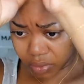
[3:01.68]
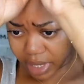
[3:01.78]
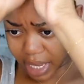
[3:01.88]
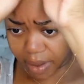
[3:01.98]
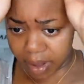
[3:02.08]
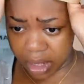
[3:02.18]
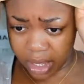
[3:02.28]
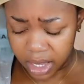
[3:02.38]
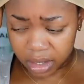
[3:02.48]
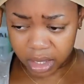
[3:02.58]
wig cap I
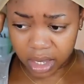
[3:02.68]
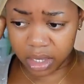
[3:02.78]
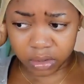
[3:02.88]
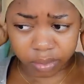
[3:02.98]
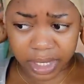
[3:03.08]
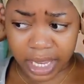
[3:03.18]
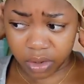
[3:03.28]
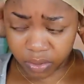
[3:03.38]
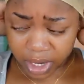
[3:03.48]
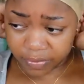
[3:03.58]
like I use
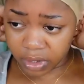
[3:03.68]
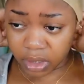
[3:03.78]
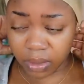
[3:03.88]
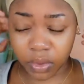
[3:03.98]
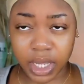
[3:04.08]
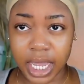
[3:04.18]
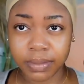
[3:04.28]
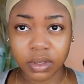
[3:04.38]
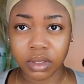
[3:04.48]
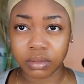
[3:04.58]
black, whatever. Some wig
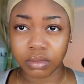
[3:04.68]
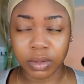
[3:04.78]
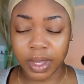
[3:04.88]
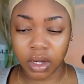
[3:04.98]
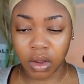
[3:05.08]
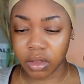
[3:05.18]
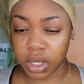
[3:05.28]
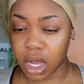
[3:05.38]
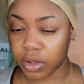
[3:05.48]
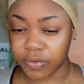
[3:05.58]
caps, depending on the
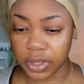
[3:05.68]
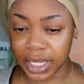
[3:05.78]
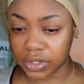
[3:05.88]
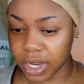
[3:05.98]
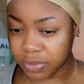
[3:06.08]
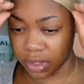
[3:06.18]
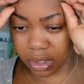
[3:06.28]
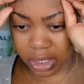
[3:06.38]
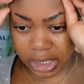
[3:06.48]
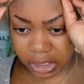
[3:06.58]
color of the lace or how thin
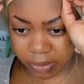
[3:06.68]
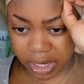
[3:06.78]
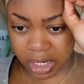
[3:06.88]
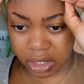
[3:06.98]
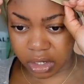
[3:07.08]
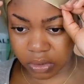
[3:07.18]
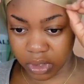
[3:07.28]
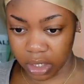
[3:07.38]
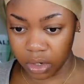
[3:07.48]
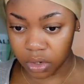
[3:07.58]
the lace, you might need to
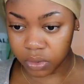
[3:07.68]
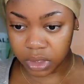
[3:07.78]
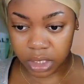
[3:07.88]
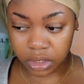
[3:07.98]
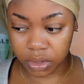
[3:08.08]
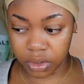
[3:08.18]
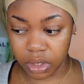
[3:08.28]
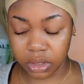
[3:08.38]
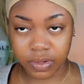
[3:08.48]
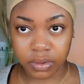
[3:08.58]
use like your own skin tone or
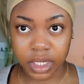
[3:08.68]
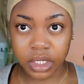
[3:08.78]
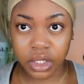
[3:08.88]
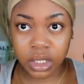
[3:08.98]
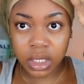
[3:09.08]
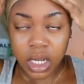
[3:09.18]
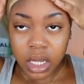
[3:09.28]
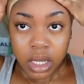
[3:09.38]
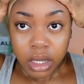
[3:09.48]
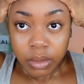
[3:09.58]
use foundation.
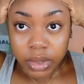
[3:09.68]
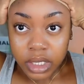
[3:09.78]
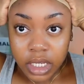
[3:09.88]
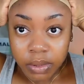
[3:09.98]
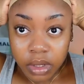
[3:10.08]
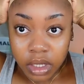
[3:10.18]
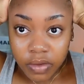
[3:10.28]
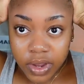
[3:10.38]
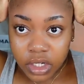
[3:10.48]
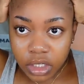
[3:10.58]
But typically
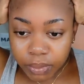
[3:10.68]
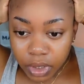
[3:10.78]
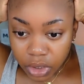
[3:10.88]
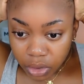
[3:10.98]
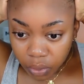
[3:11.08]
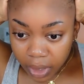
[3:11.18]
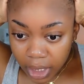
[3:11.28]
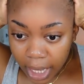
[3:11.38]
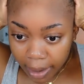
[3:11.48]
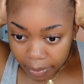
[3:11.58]
if I just push the
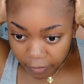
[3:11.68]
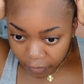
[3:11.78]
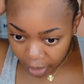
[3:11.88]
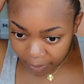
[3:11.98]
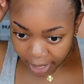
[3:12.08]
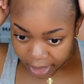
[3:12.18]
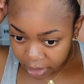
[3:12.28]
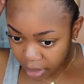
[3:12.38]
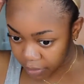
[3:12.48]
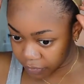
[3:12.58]
wig cap far back
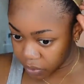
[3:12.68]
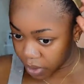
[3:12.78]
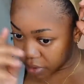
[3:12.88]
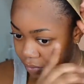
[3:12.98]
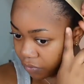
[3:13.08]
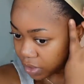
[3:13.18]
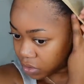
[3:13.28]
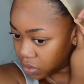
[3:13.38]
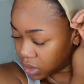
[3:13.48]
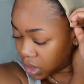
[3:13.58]
enough to where the
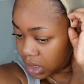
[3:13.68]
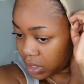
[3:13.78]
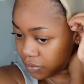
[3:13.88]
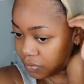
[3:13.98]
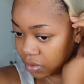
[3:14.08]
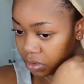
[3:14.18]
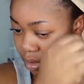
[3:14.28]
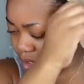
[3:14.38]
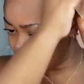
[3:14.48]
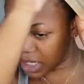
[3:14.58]
frontal itself,
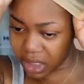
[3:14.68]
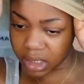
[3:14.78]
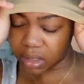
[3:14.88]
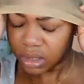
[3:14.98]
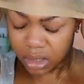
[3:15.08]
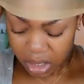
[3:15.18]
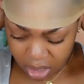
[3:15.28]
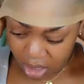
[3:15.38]
the lace